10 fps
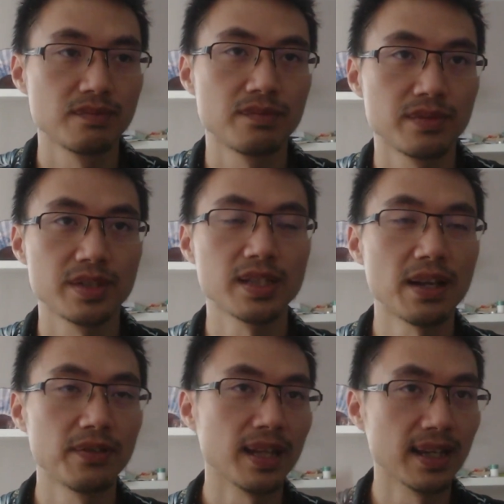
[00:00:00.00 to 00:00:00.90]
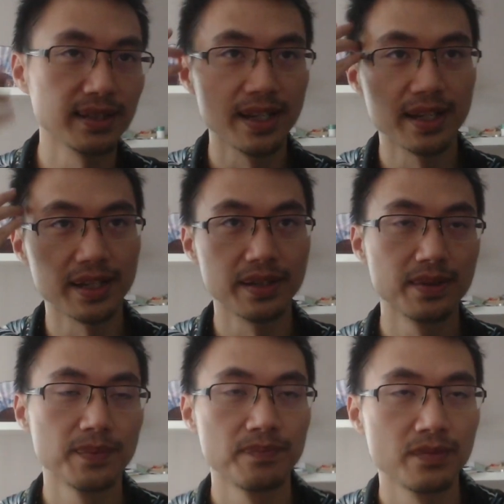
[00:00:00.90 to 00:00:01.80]
Just have it as a
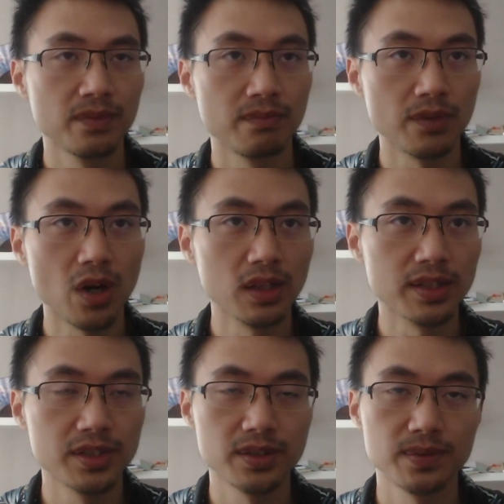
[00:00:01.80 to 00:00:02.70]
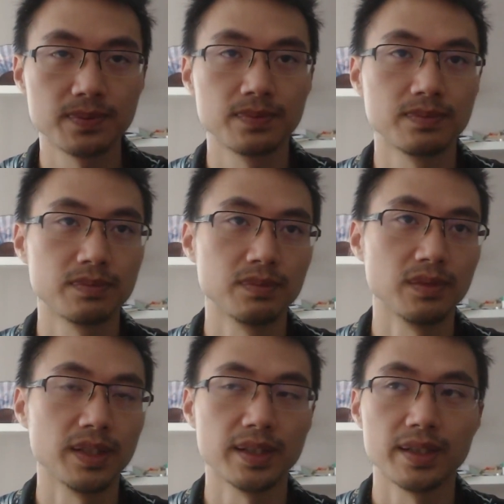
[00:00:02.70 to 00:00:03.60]
knowledge,
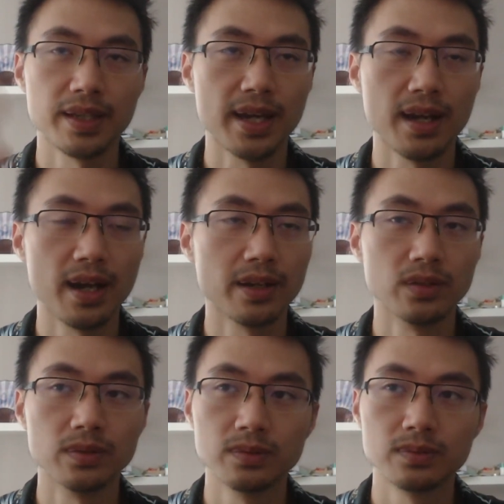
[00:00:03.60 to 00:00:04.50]
like, yeah, I know,